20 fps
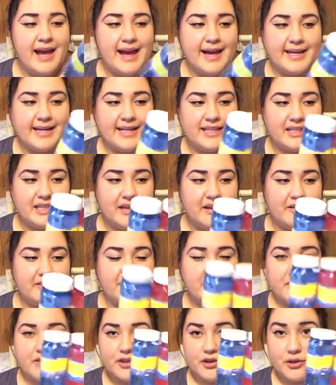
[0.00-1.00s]
And I love
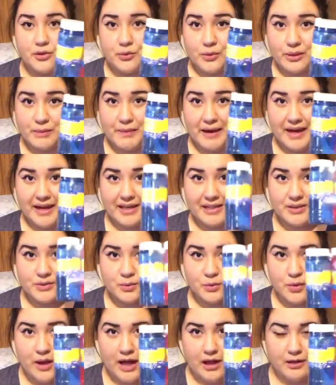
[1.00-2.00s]
the 3-pack as
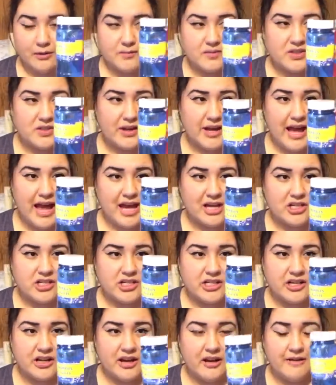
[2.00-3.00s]
well, so I
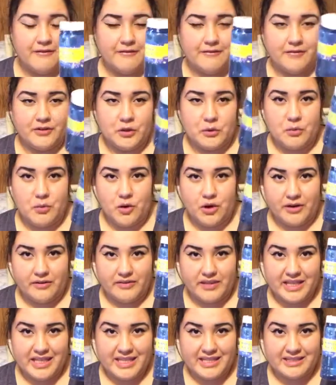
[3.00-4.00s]
actually got a few more
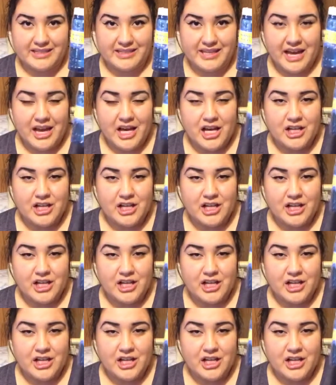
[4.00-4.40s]
of these,